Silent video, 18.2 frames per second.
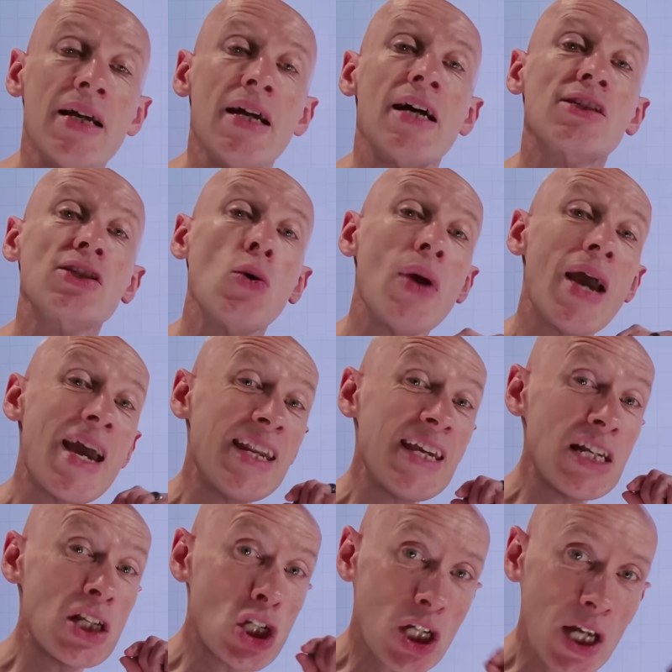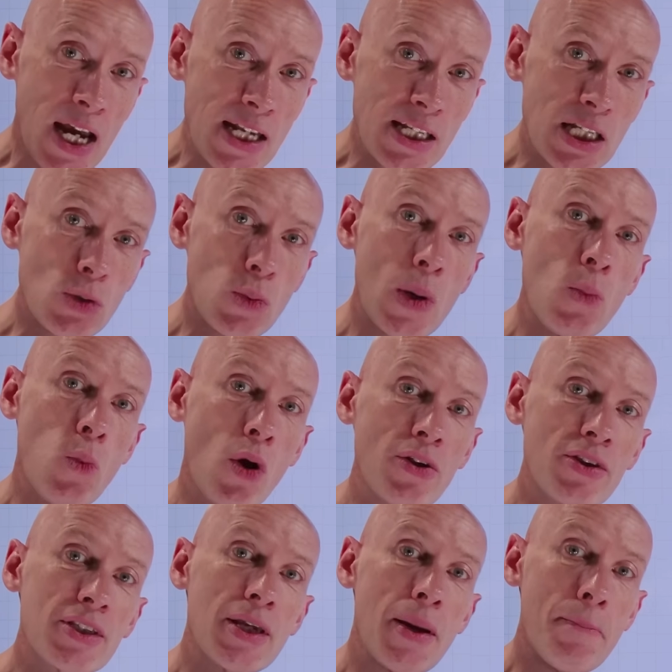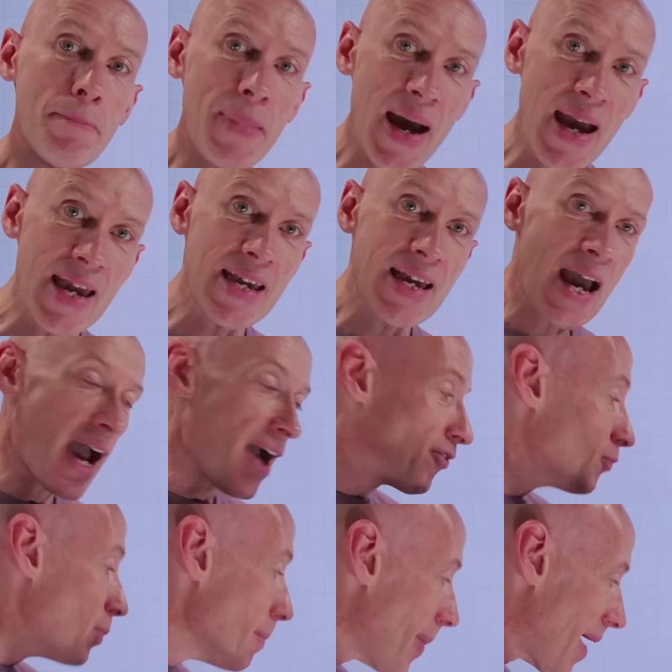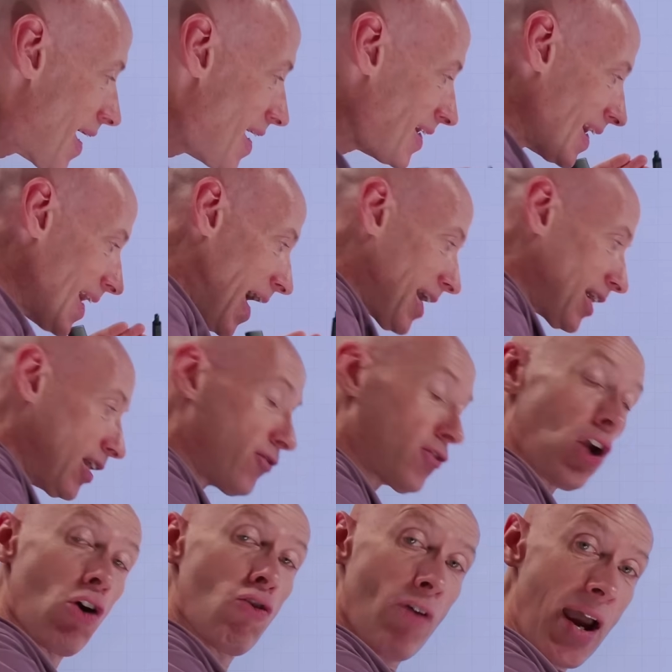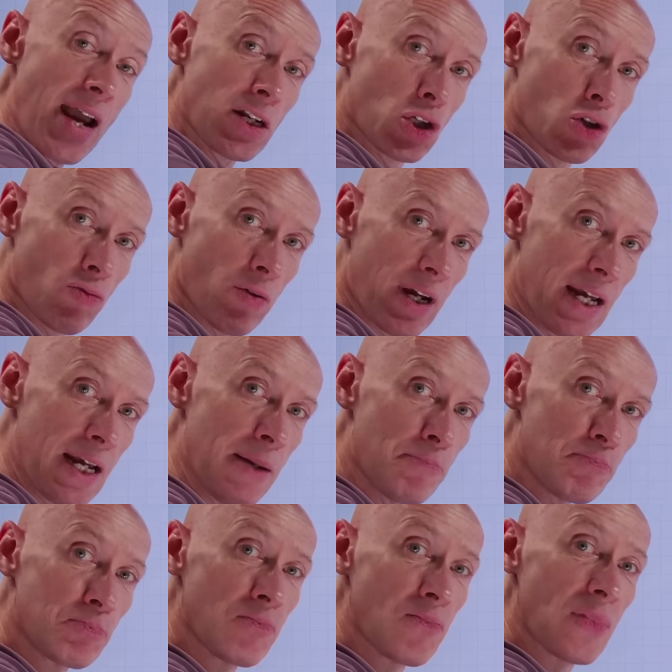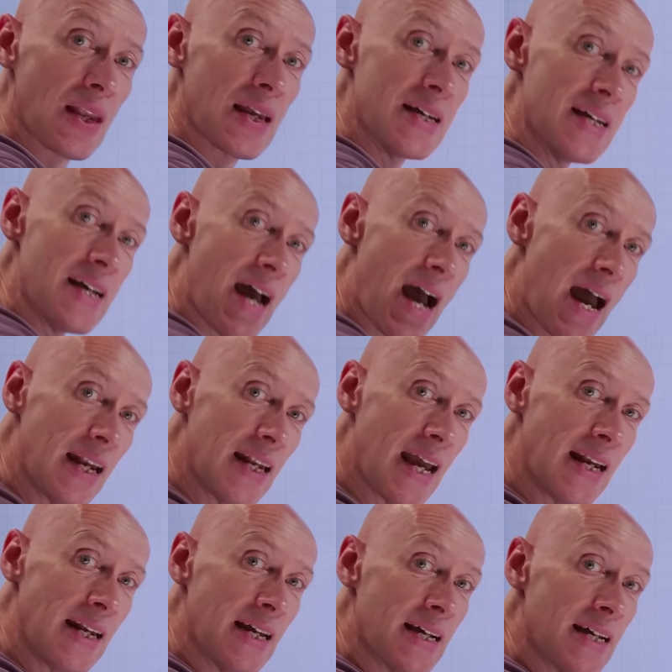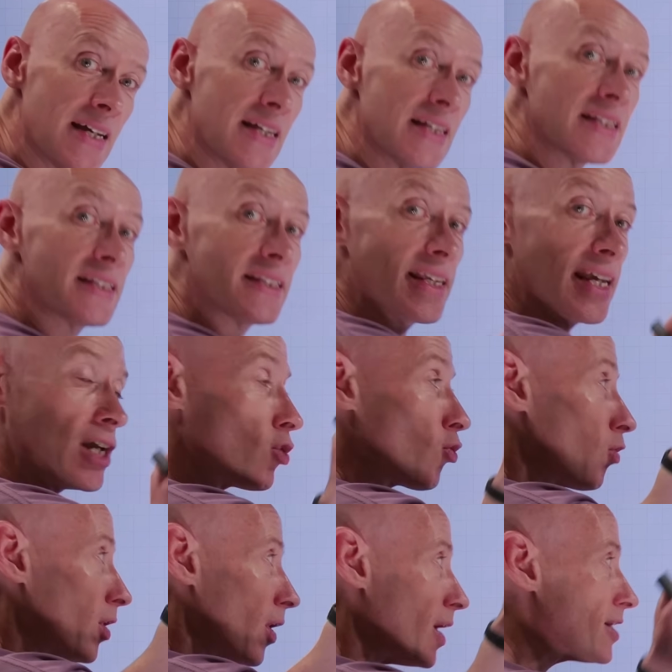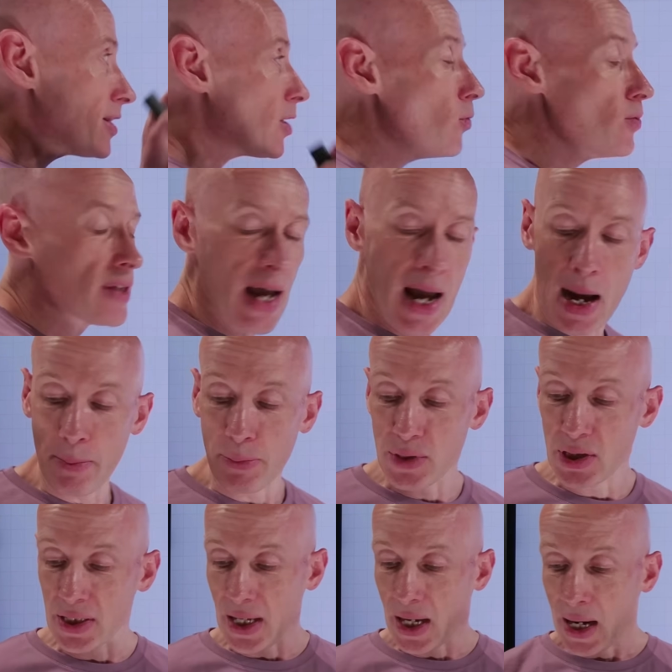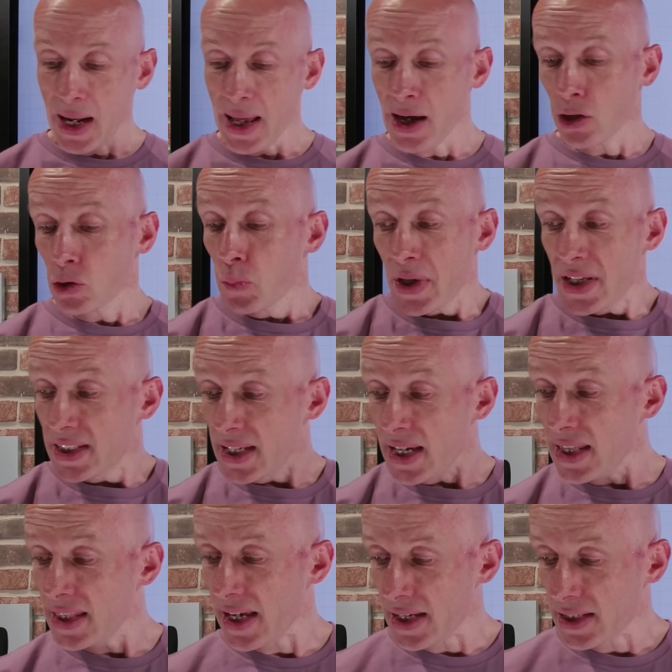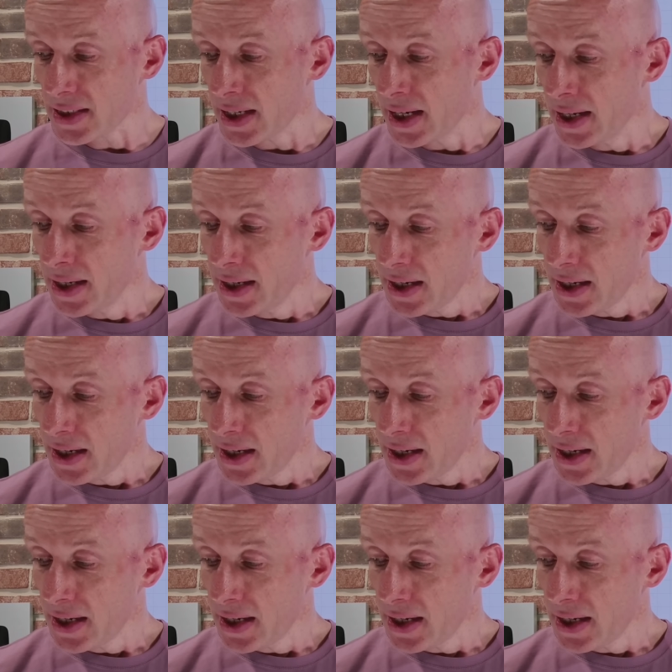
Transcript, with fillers: And so any changes we want to make have to be made in Active Directory and then synchronize those up to the cloud. We see this.